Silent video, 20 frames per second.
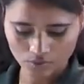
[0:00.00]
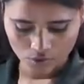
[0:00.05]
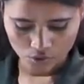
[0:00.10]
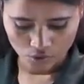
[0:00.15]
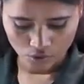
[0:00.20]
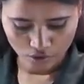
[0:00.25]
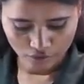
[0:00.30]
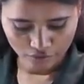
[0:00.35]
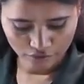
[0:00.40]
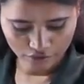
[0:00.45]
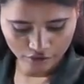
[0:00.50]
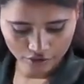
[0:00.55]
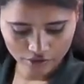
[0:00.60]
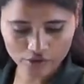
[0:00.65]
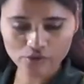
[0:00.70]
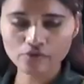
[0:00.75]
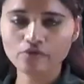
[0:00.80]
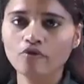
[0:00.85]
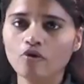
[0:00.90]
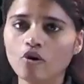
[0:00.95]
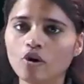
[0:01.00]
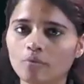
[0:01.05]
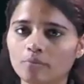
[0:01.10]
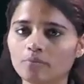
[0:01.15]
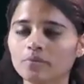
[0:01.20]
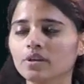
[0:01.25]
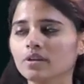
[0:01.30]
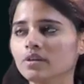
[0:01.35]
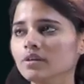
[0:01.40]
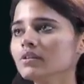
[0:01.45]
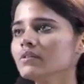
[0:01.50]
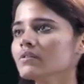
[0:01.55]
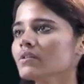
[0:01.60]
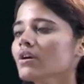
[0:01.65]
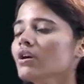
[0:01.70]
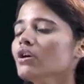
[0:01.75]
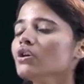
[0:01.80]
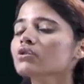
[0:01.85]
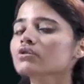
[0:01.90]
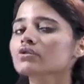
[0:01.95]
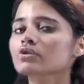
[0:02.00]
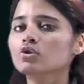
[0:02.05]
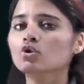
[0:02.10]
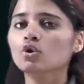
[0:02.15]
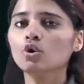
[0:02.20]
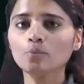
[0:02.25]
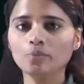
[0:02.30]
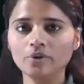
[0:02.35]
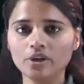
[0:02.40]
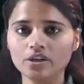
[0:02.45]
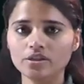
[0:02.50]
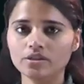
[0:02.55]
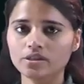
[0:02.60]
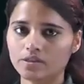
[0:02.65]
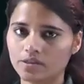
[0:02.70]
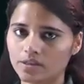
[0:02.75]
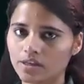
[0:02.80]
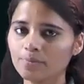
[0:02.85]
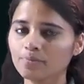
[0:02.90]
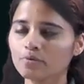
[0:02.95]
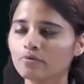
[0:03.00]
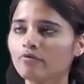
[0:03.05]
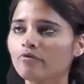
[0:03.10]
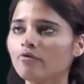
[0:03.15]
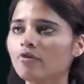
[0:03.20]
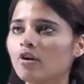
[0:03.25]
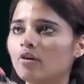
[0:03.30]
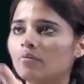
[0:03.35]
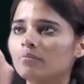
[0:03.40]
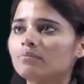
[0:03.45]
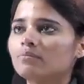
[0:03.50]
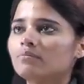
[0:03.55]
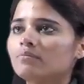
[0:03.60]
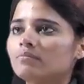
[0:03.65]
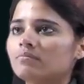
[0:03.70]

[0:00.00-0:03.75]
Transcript: So, the first form is slope-intercept form.